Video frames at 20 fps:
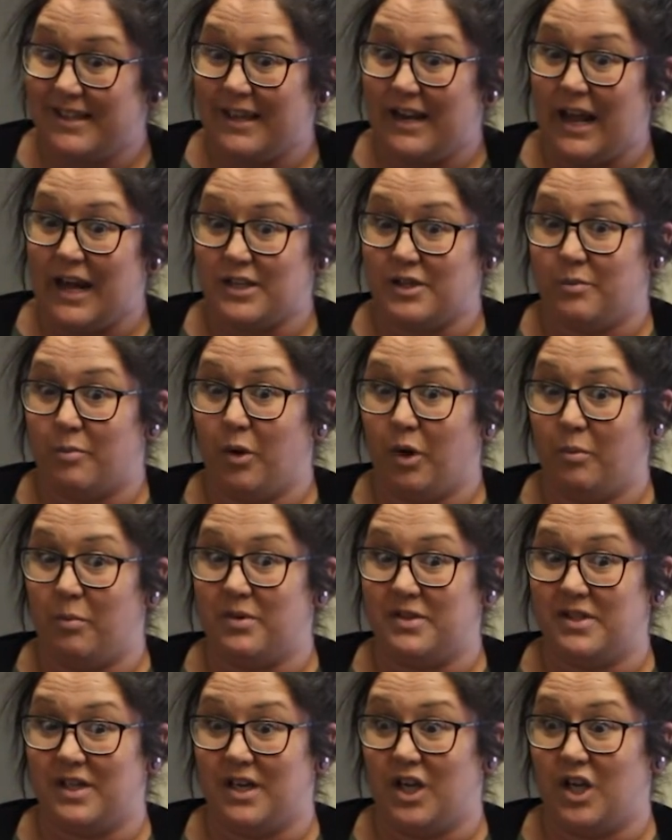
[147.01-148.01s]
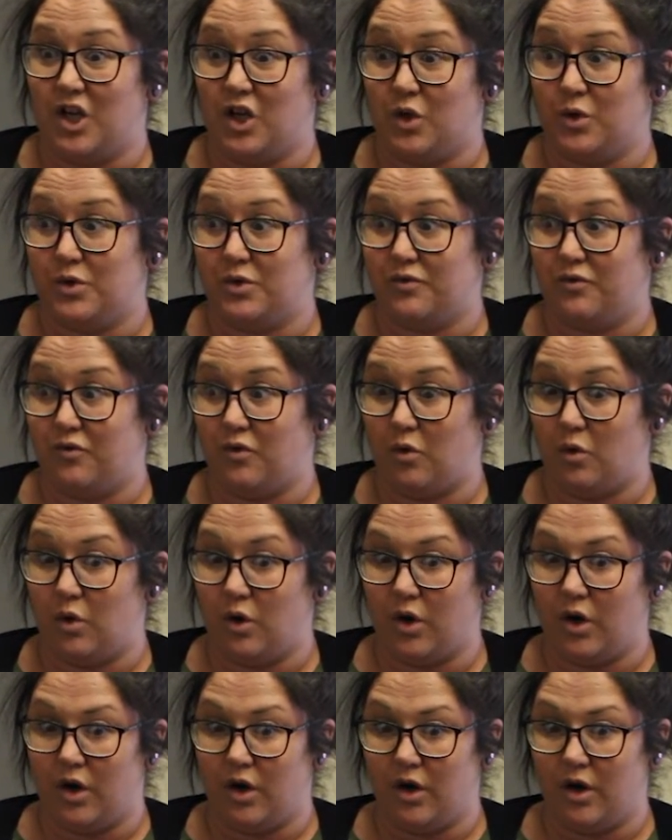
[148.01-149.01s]
it has a purpose and a use
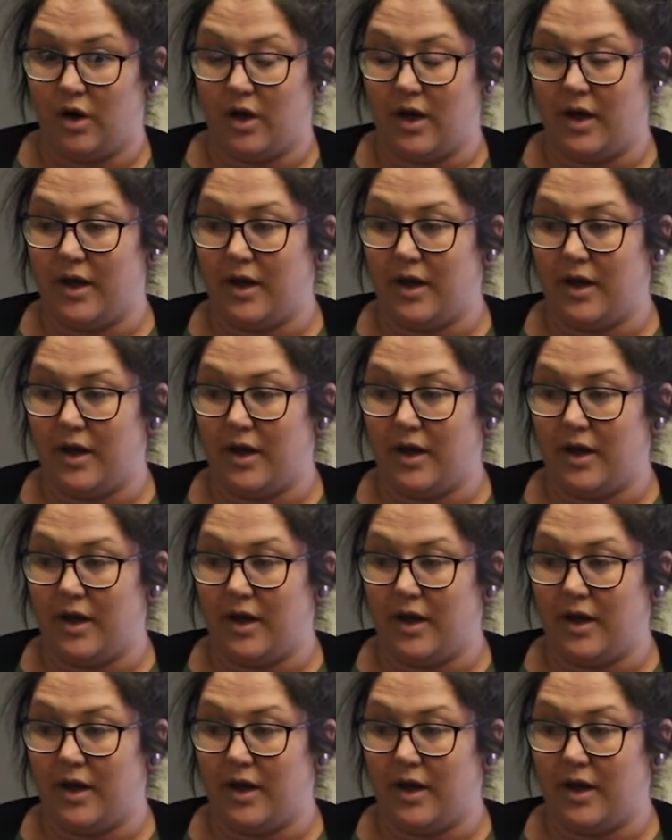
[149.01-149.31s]
for